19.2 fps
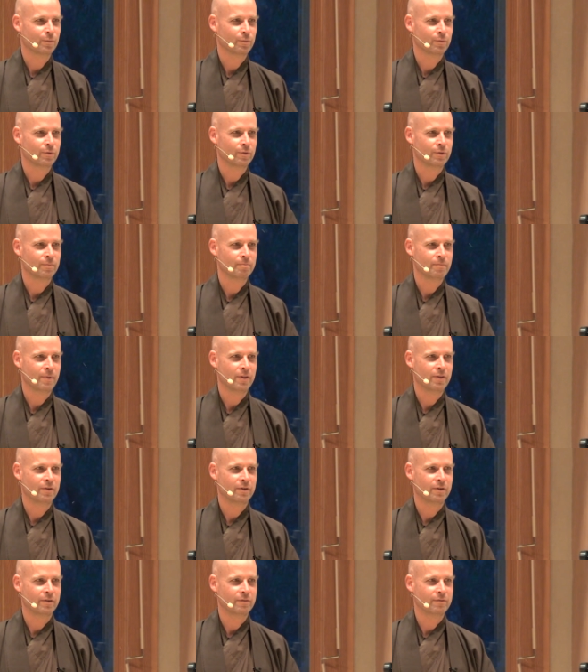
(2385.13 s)
The
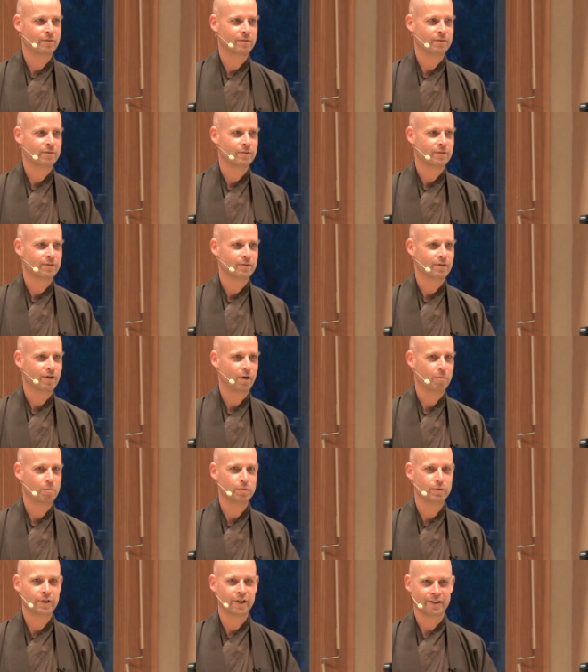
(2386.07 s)
mother of all
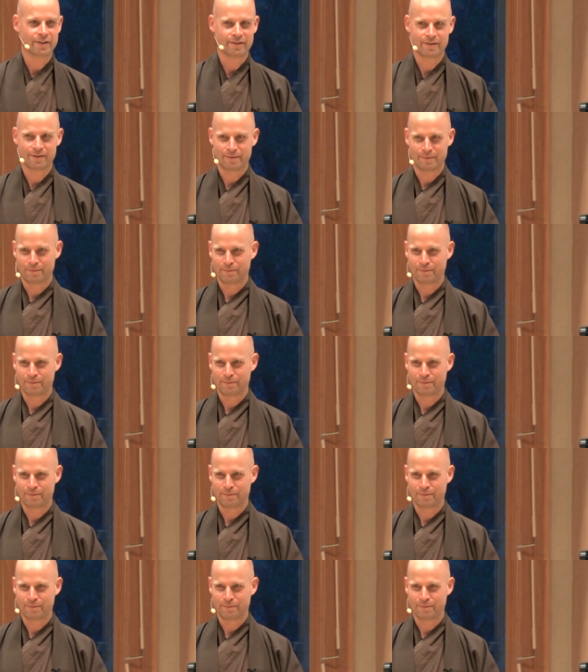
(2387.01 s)
Buddhas.